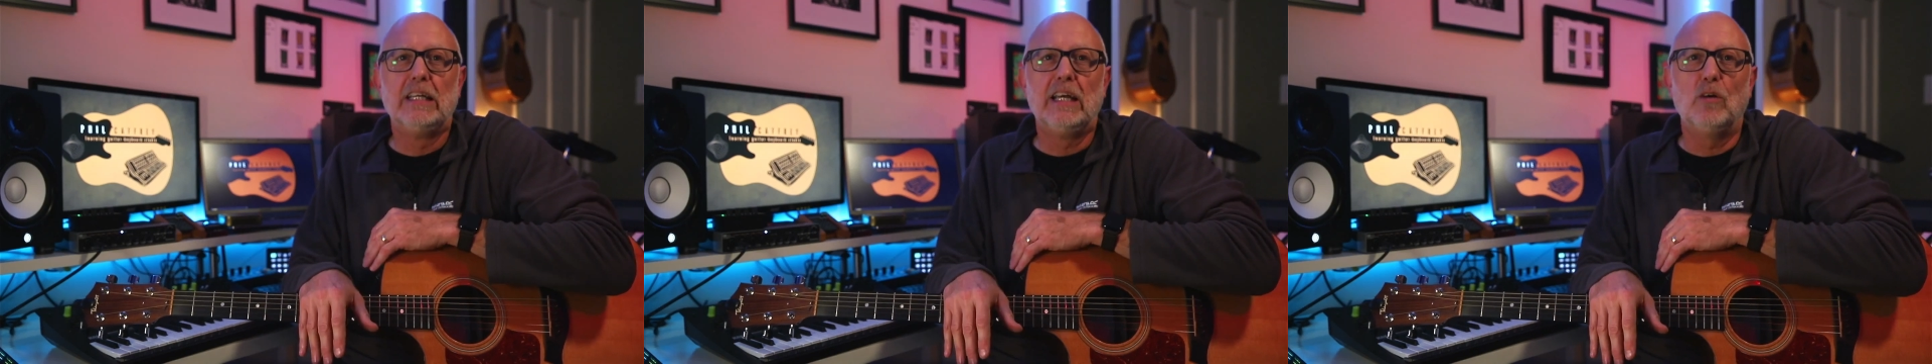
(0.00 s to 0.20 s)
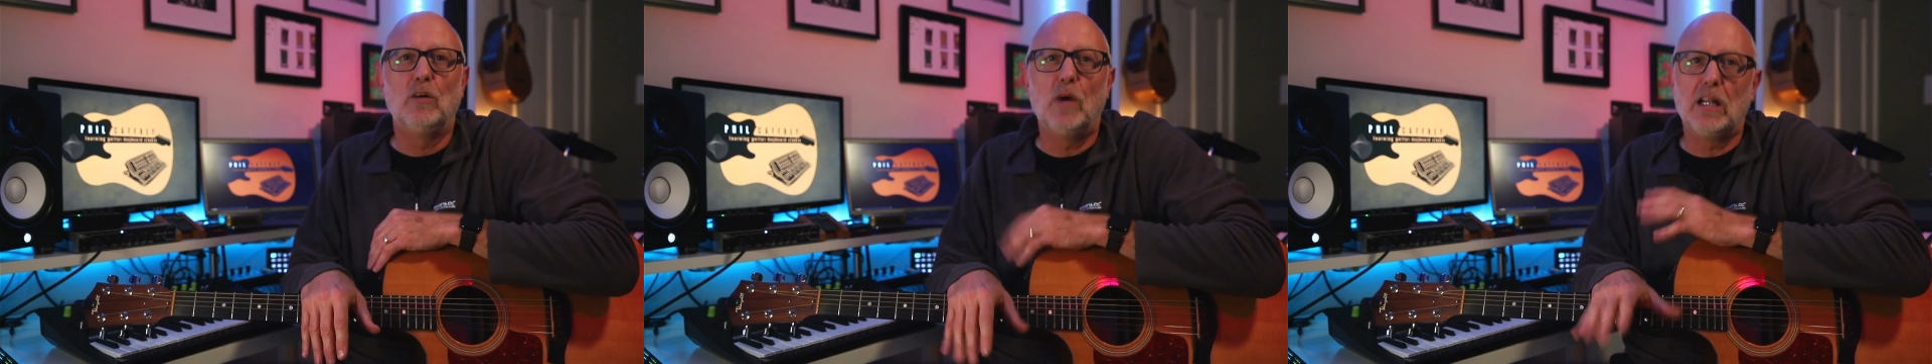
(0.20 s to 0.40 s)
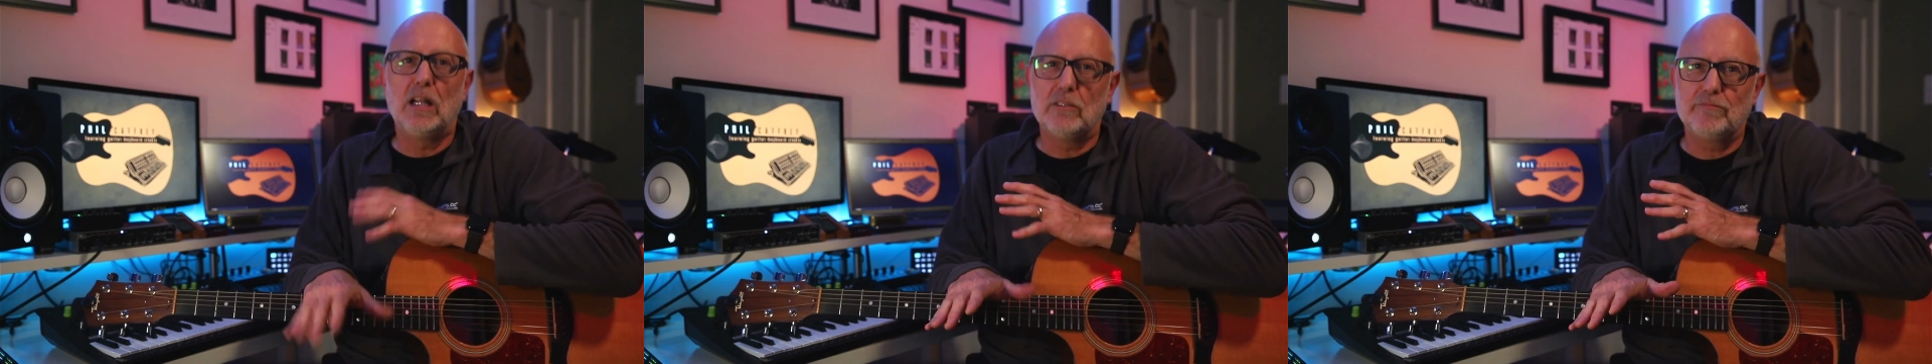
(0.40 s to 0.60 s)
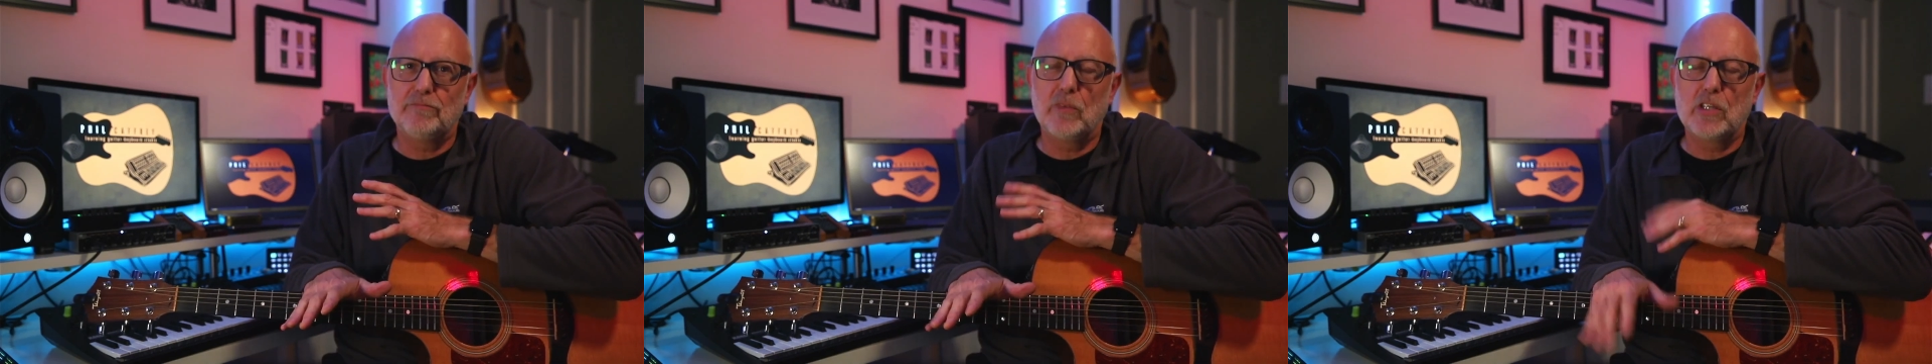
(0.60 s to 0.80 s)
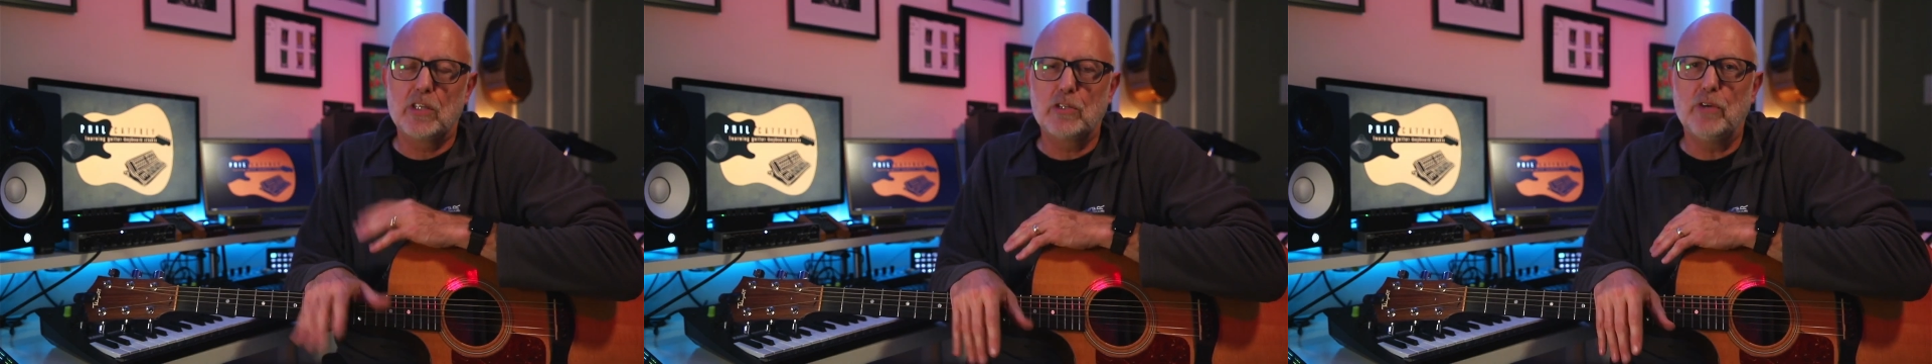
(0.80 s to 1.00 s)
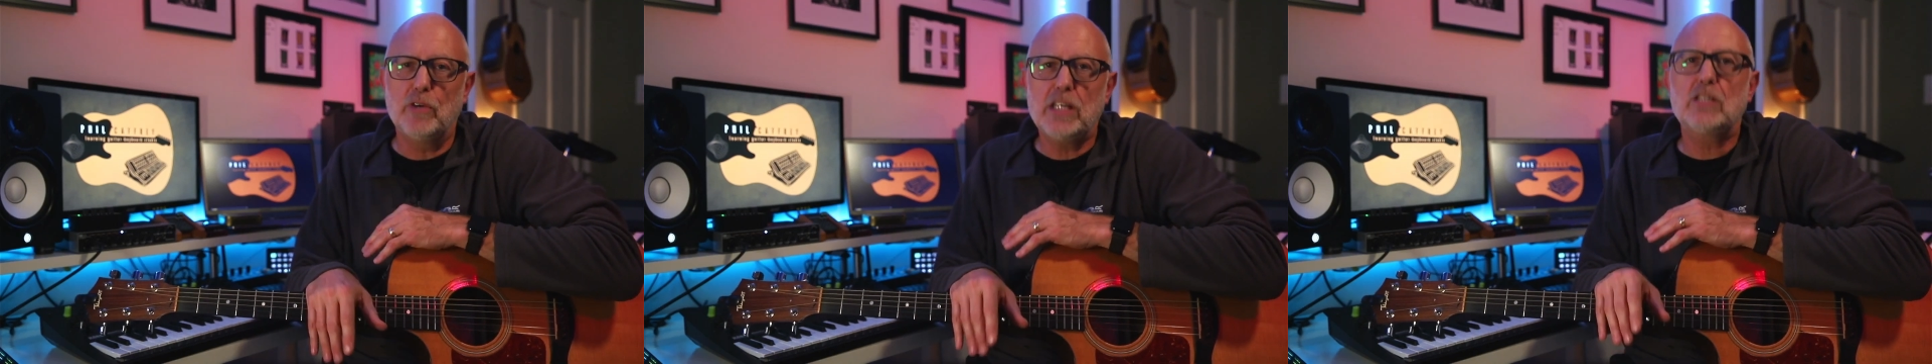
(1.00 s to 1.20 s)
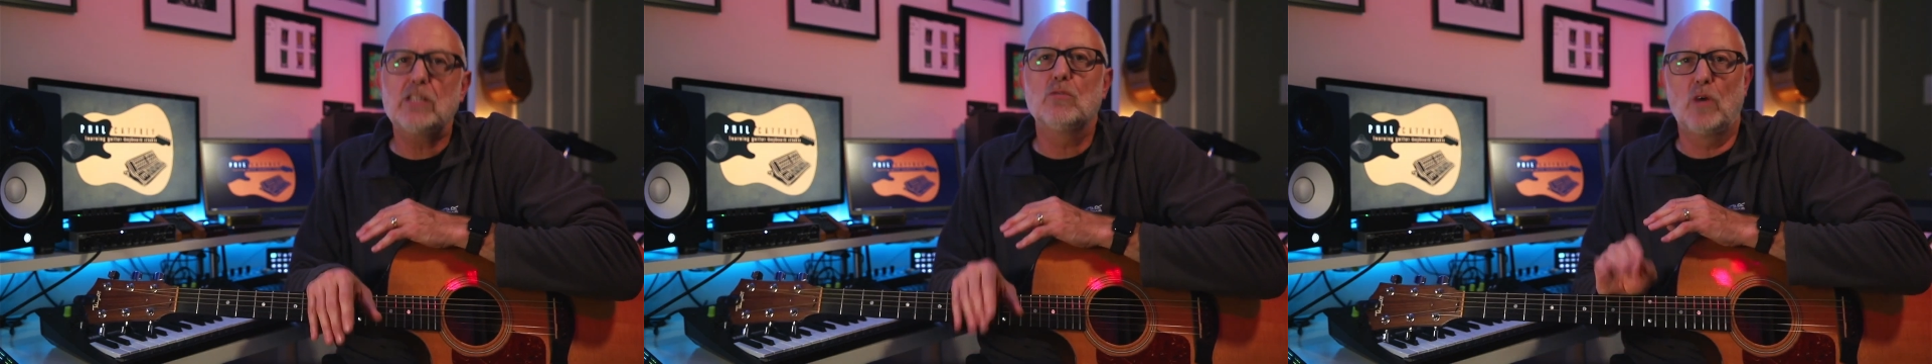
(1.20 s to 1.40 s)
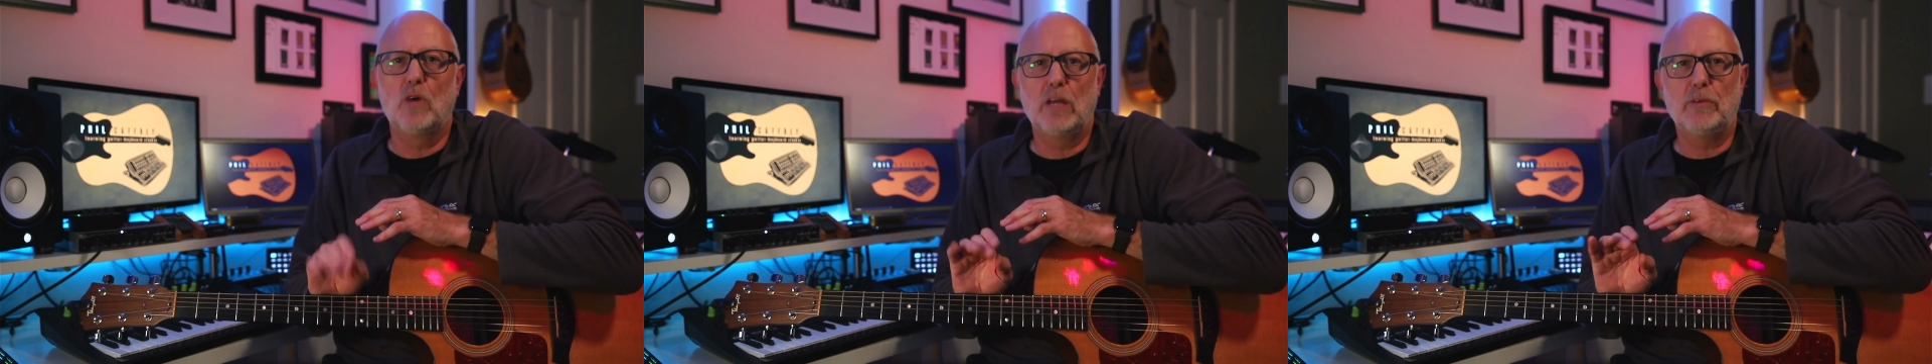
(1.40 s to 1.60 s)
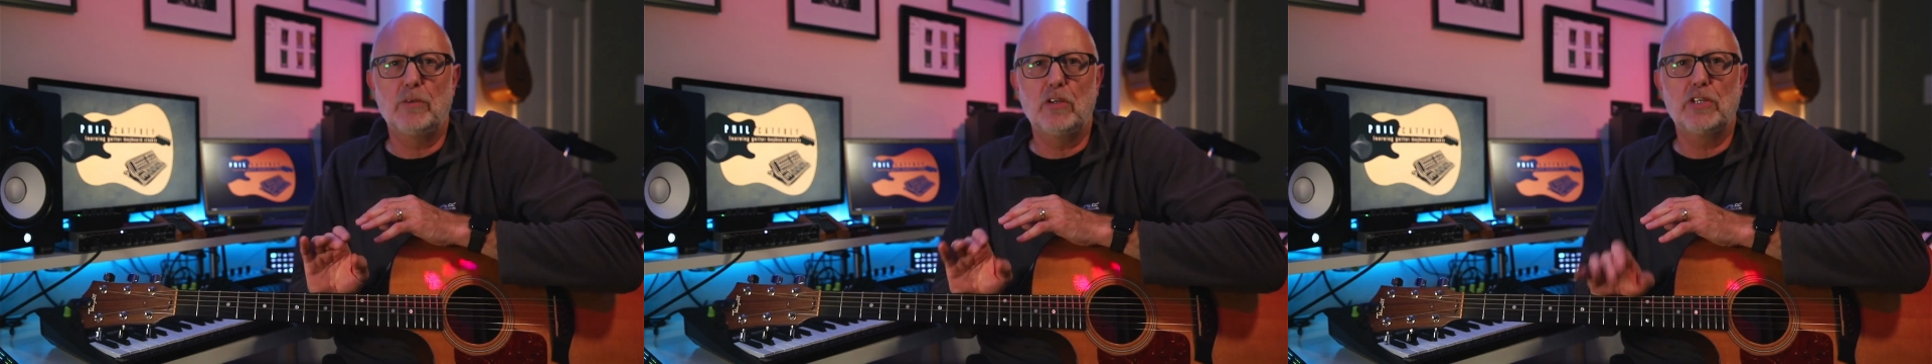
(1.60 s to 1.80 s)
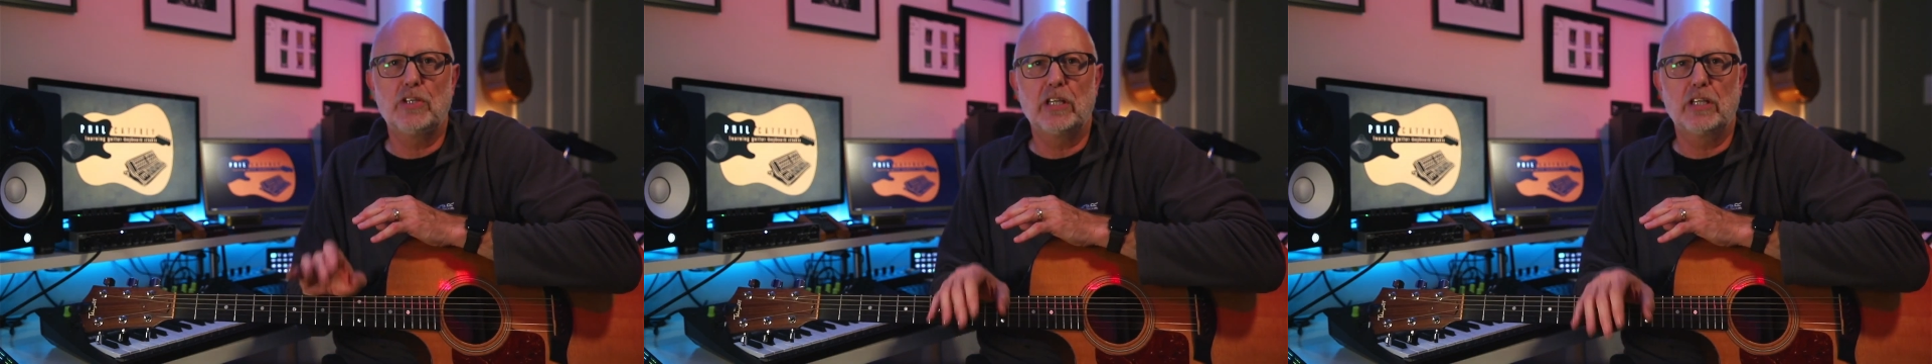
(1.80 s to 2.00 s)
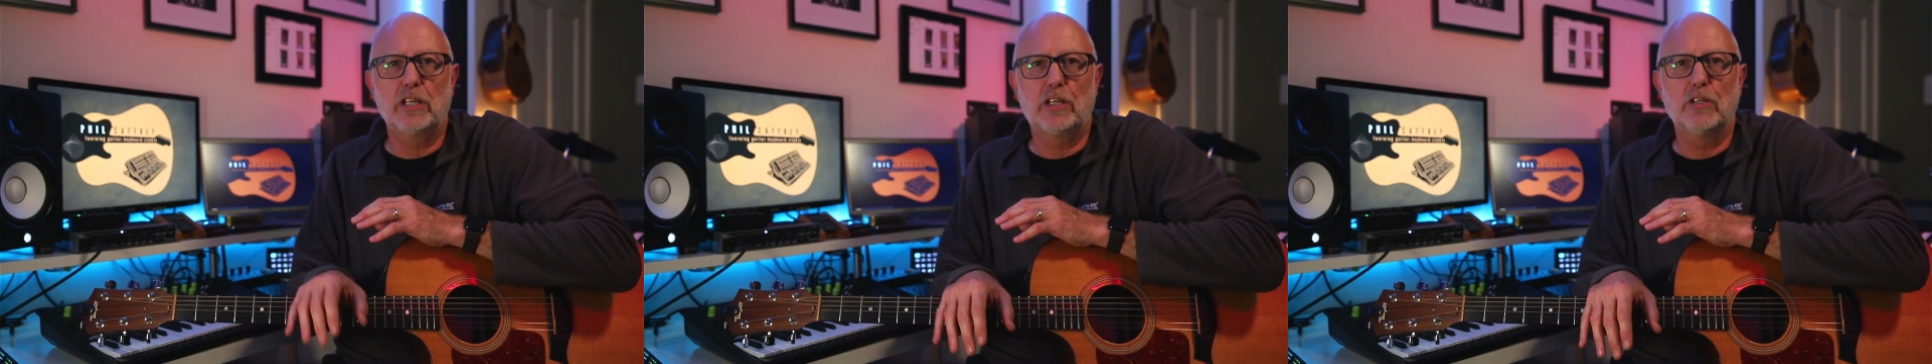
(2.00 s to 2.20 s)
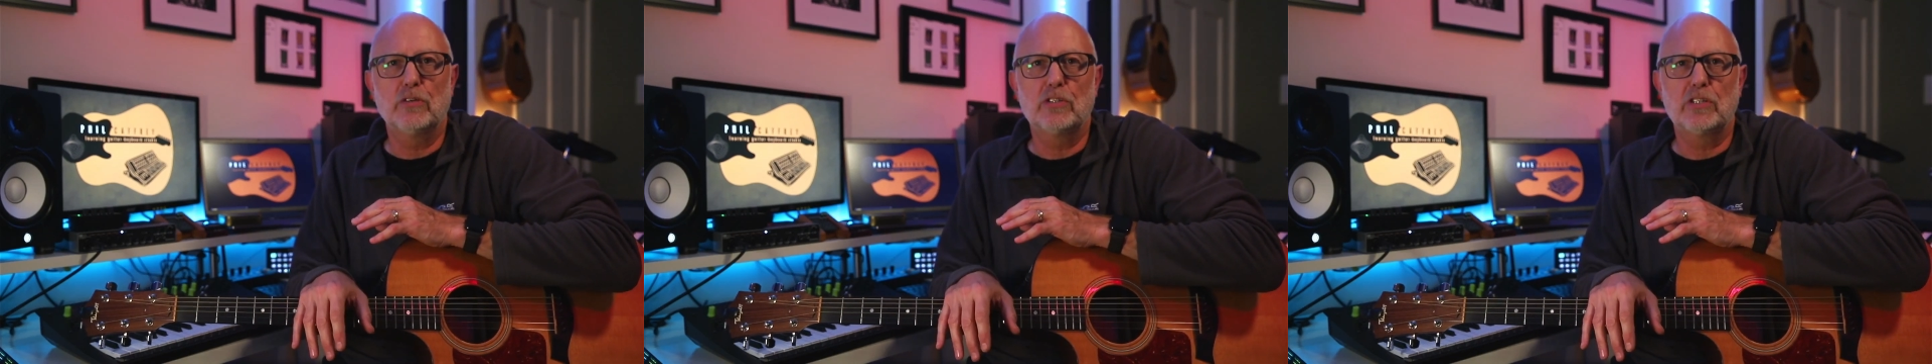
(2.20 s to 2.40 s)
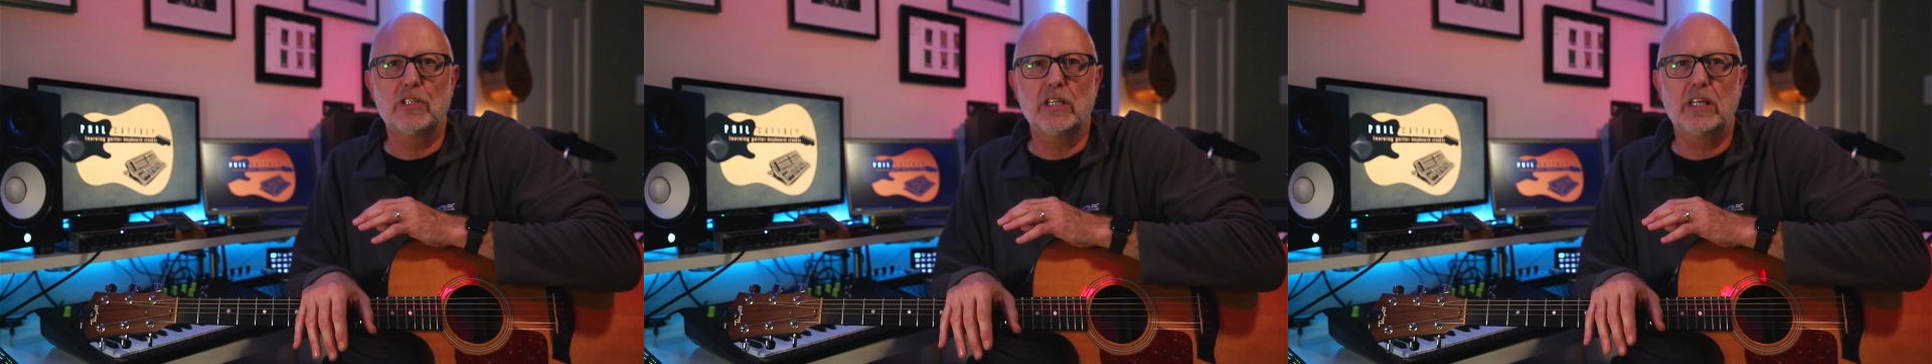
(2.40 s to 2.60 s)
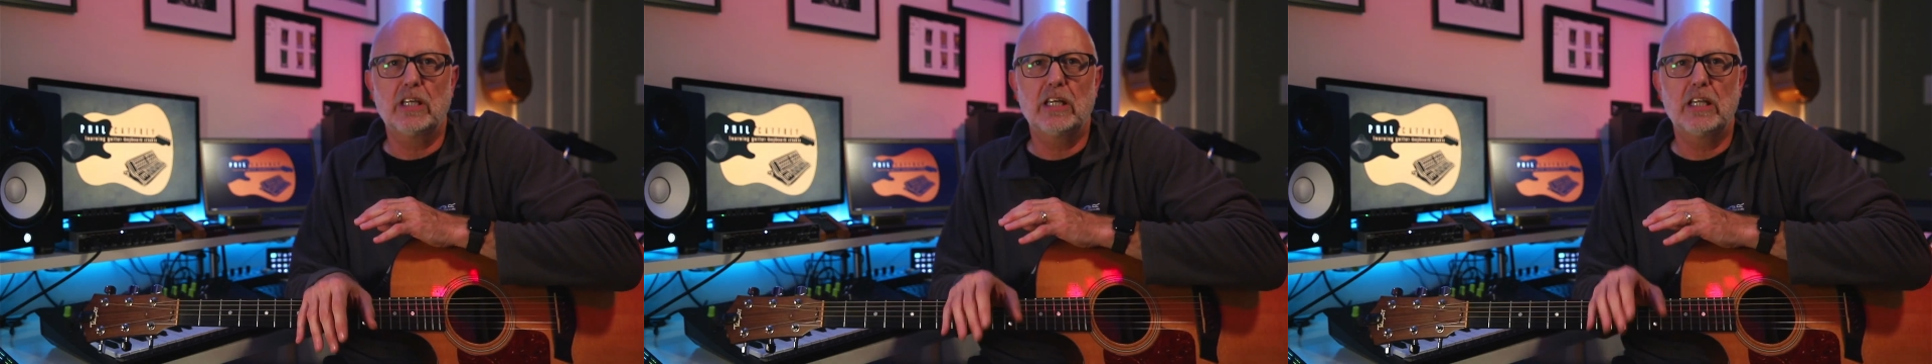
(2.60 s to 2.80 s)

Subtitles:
Well, there's a reason why I'm using an acoustic,